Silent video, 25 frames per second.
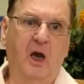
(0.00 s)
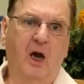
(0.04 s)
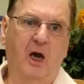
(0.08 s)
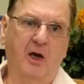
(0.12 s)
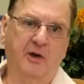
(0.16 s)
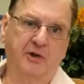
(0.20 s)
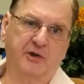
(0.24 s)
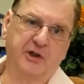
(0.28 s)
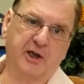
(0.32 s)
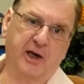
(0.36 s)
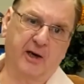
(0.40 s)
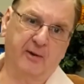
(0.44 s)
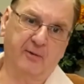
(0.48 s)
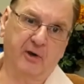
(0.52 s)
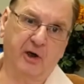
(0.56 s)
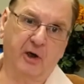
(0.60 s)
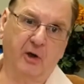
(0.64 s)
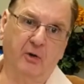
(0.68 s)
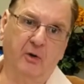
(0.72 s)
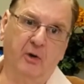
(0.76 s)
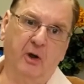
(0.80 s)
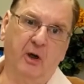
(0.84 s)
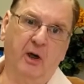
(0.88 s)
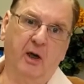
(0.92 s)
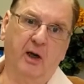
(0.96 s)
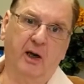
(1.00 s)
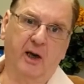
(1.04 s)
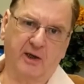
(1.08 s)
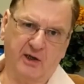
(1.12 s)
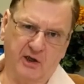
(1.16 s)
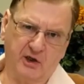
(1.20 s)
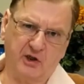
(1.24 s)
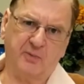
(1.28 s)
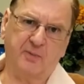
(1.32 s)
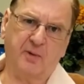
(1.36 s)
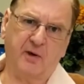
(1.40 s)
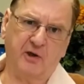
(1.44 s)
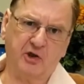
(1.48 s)
Ontario and
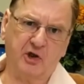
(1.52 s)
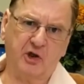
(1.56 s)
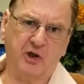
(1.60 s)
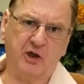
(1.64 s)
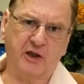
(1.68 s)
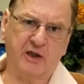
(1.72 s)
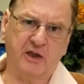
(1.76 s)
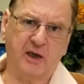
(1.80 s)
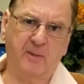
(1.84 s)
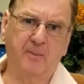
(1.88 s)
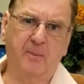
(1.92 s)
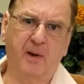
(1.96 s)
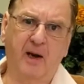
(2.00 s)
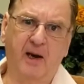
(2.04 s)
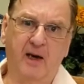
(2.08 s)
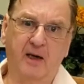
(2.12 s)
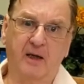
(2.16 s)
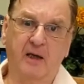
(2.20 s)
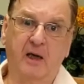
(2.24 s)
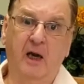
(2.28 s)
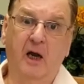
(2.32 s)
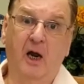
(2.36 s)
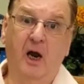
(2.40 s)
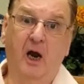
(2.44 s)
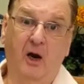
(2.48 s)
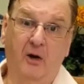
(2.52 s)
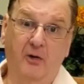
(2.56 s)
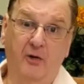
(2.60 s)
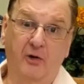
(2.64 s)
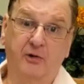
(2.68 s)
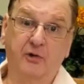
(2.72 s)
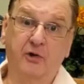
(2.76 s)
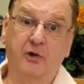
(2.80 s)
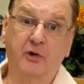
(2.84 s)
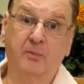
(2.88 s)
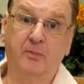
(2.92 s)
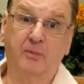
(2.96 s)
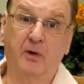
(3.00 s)
especially Quebec are the
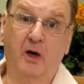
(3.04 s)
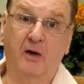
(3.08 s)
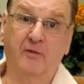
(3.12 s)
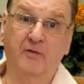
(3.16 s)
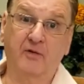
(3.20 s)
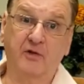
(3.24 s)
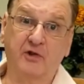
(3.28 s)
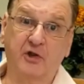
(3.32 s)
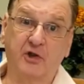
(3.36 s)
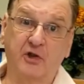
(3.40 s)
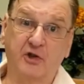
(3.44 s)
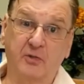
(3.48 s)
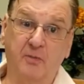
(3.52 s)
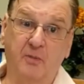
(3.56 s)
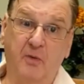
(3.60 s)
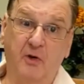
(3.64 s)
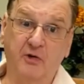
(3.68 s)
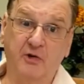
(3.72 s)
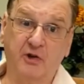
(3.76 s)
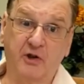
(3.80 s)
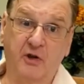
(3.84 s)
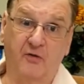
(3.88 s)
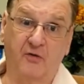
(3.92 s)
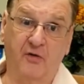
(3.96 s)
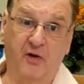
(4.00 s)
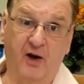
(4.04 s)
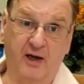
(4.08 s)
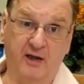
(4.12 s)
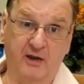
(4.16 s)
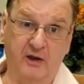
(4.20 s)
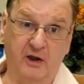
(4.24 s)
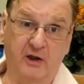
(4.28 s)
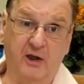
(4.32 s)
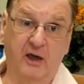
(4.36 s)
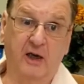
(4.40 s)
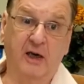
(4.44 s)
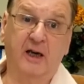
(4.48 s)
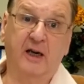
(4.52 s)
two provinces most
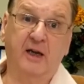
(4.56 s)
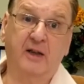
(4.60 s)
affected,